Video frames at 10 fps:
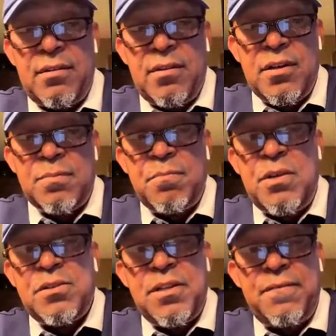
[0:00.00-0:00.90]
That is
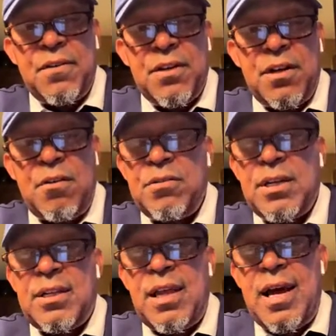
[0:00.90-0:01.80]
mostly for the
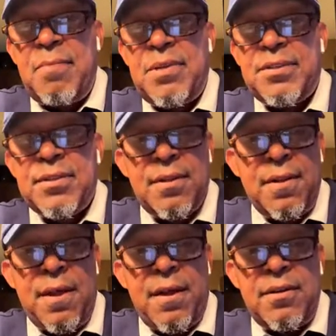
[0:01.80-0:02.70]
colder climates.